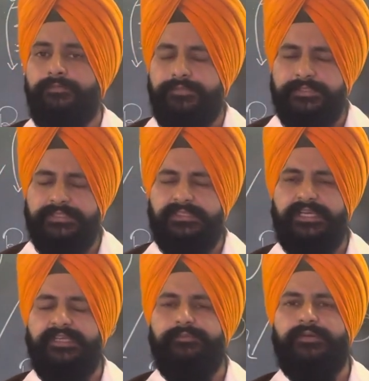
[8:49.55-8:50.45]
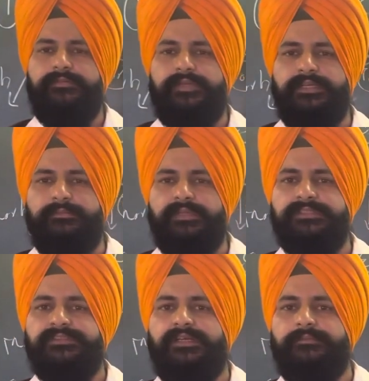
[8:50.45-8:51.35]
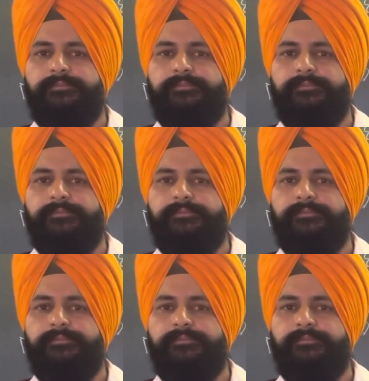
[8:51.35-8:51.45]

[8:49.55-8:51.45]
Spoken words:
which type of animals are